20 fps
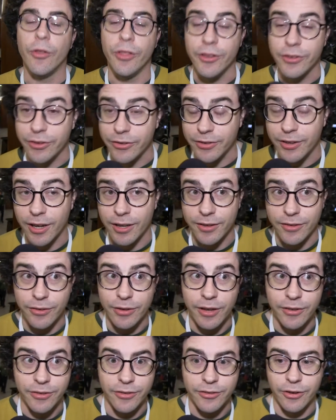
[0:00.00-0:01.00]
Well, this is not
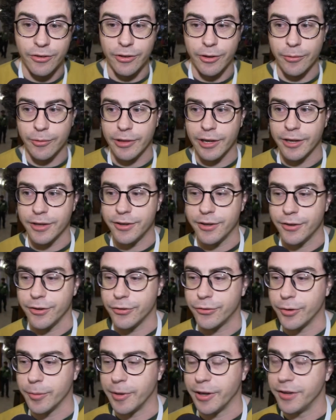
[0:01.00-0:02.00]
necessarily related to
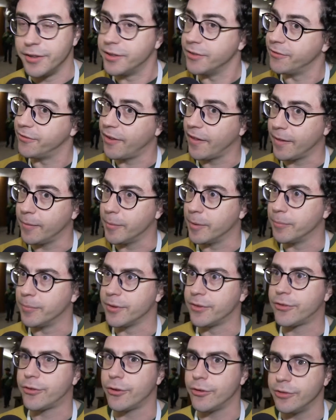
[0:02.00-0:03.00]
distributed development,
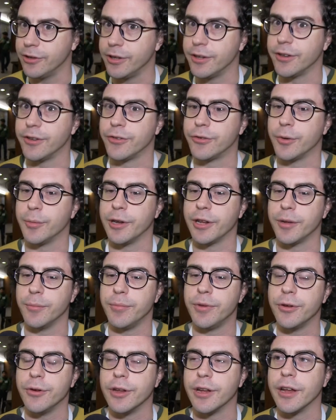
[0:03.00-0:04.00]
but certainly to distributed
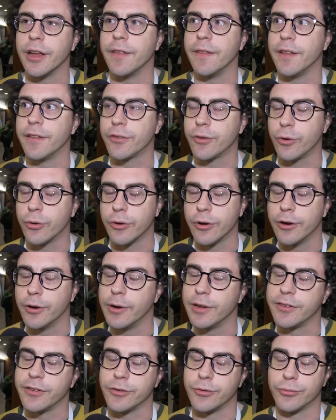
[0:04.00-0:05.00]
computing, and that's
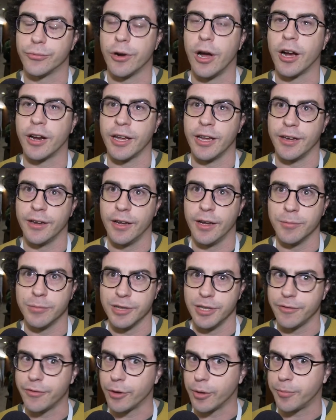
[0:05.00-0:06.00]
CoreOS's Rocket. I
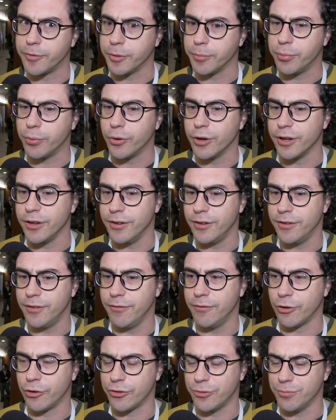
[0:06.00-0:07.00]
believe they're up to point,
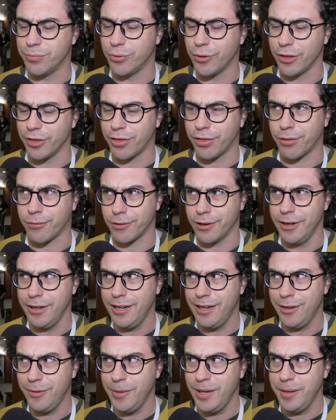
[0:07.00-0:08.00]
version point three
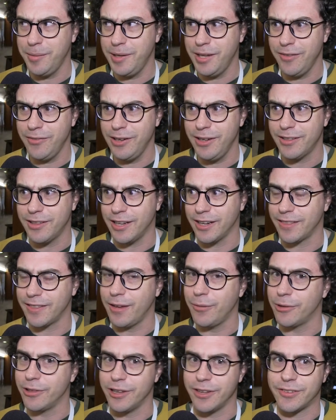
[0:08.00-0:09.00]
now, maybe even? Like,
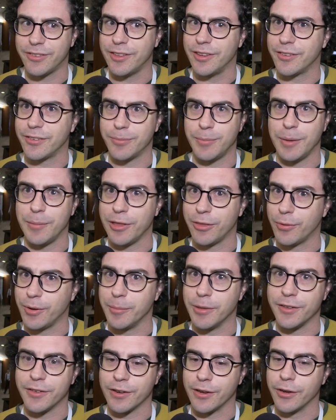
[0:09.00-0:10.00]
they released this maybe three
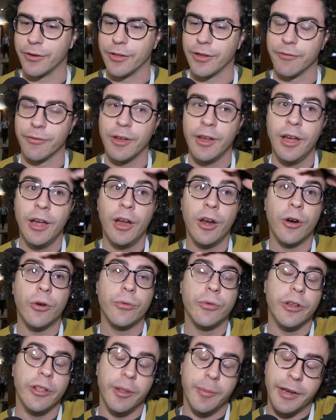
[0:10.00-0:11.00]
months ago. They've
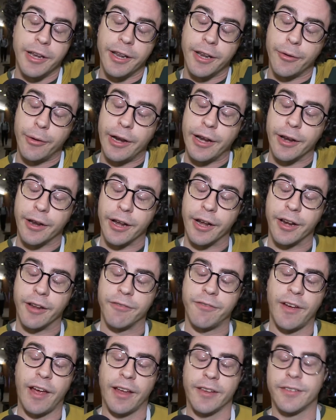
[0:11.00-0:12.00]
really been iterating on it
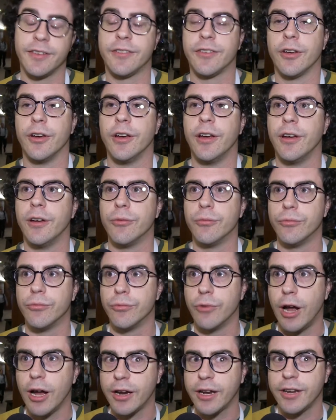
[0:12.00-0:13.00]
fast. It's a, a
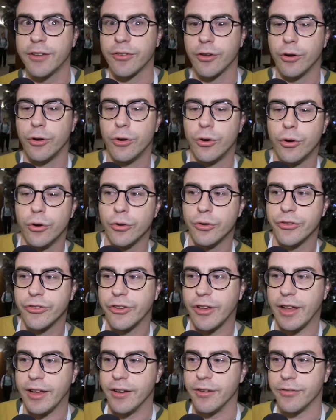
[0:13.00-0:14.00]
Rocket is a whole
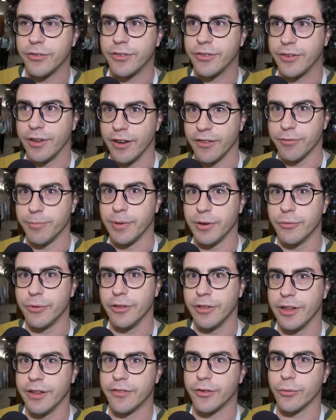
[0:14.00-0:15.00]
set of stuff, but
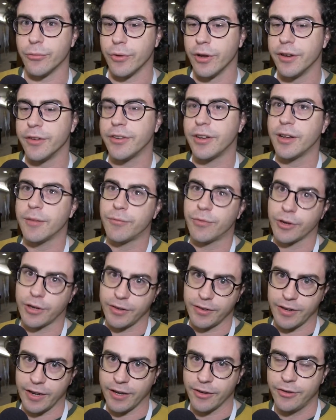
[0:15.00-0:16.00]
really it's a runtime for
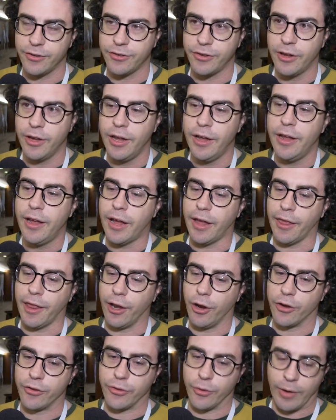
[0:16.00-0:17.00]
containers, and
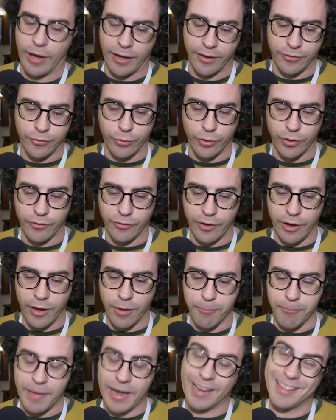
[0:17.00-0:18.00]
it also has sort of a
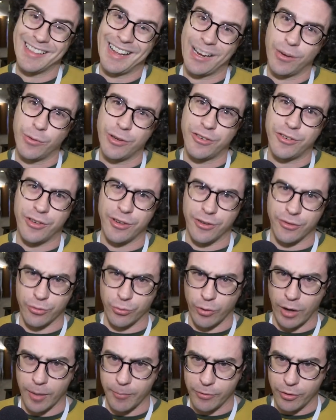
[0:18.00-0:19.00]
meta language to
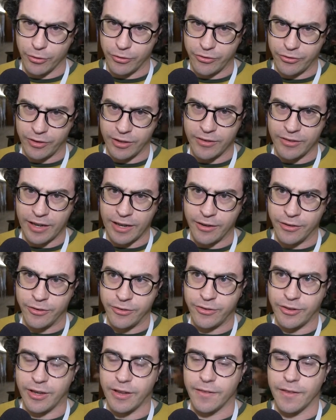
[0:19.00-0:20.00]
describe those
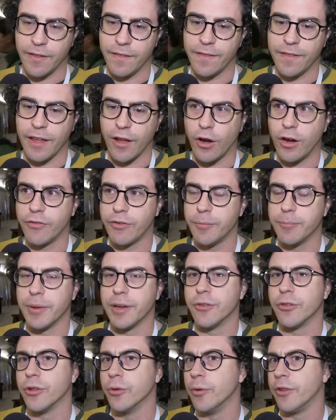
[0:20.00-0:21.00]
containers, and then they often
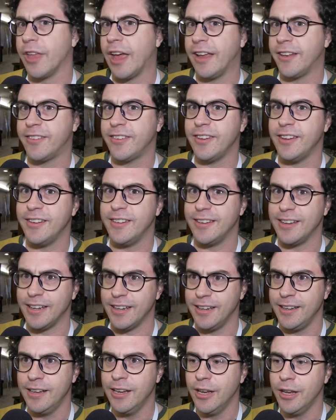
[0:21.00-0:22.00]
bundle it with
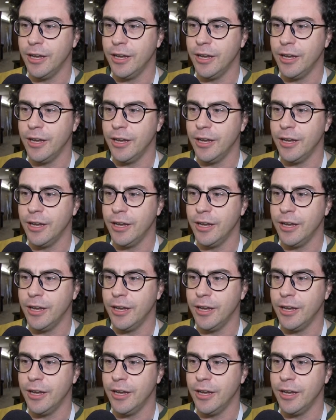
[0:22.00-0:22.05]
etcd,